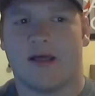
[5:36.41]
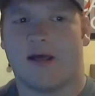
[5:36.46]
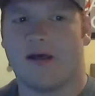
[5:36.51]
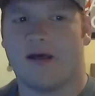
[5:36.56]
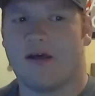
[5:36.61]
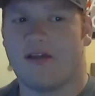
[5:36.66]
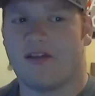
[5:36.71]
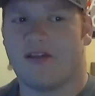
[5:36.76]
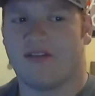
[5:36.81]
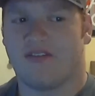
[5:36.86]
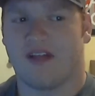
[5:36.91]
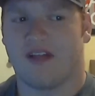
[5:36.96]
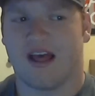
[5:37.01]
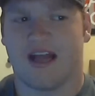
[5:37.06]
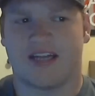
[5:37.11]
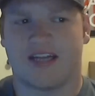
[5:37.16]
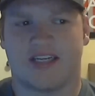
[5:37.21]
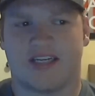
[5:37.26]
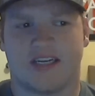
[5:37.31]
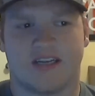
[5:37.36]
the
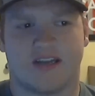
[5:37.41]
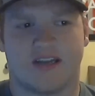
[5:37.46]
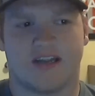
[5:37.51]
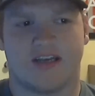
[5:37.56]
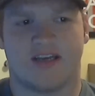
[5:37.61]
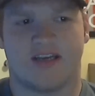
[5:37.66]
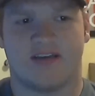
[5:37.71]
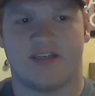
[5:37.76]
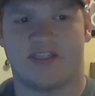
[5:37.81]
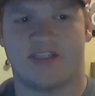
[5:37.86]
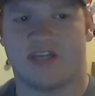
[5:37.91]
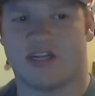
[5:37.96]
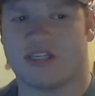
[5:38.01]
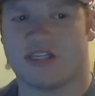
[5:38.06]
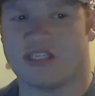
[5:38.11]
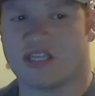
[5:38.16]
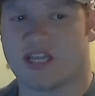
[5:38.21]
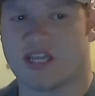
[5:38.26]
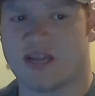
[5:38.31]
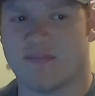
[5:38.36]
Flash in the
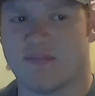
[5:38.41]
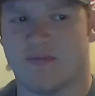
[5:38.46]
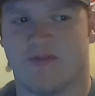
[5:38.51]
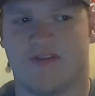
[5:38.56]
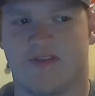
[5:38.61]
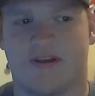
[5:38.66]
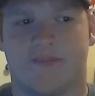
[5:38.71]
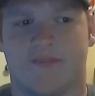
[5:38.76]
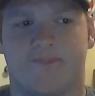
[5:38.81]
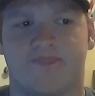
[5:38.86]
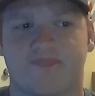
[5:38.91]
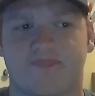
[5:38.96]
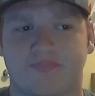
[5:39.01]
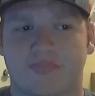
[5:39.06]
Justice League movie.